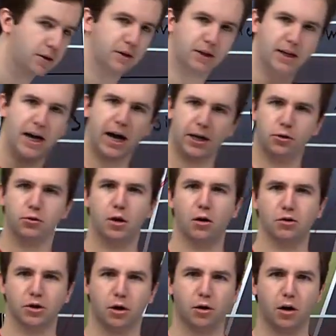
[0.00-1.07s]
the guy who
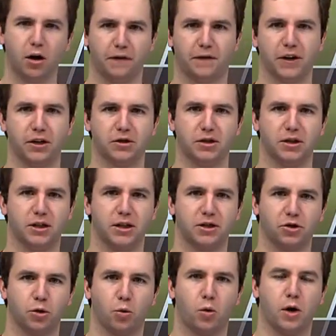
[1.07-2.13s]
goes on offense
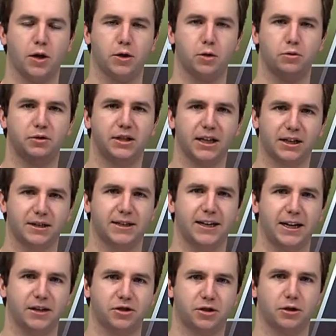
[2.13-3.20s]
is the one who
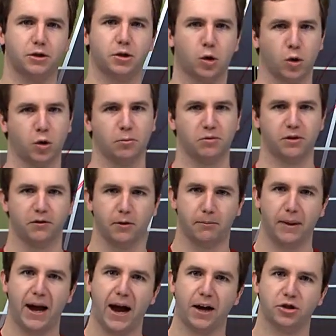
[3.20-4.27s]
dictates the terms of the
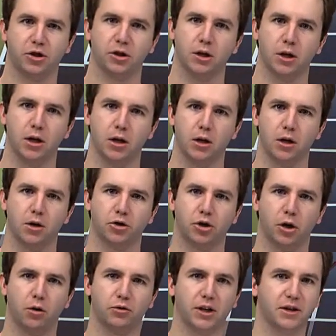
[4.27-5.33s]
match.
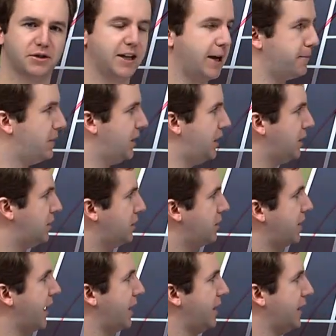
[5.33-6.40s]
So does that mean
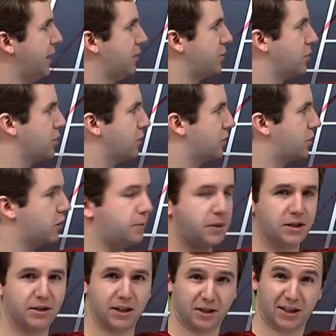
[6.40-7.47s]
that Isner is going to
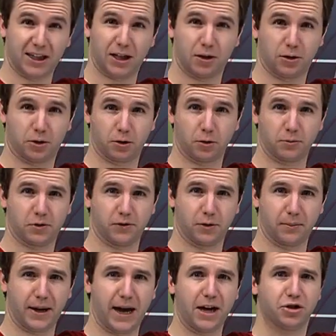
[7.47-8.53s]
be dictating the terms of the
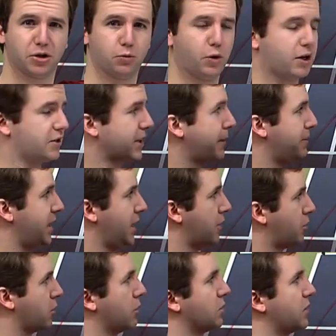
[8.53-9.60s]
match, and what does that mean in
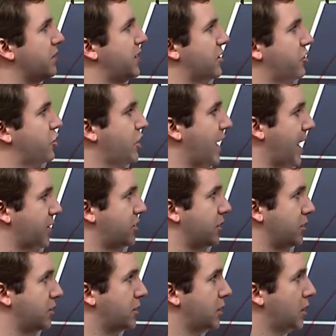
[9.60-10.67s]
terms of his
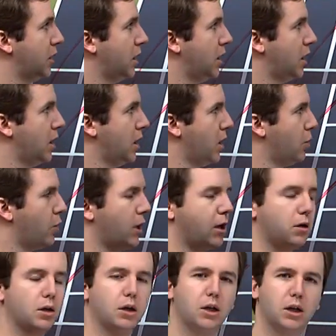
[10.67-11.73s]
chances?
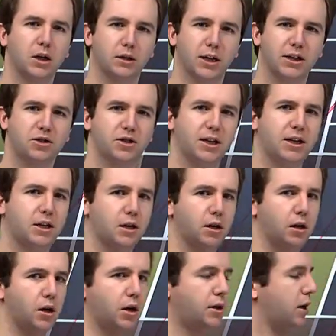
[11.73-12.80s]
Well, let's take
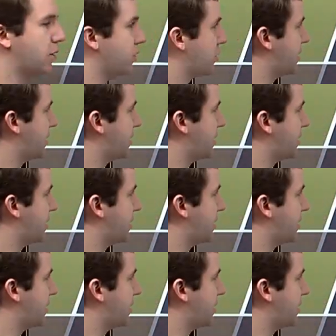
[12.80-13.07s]
another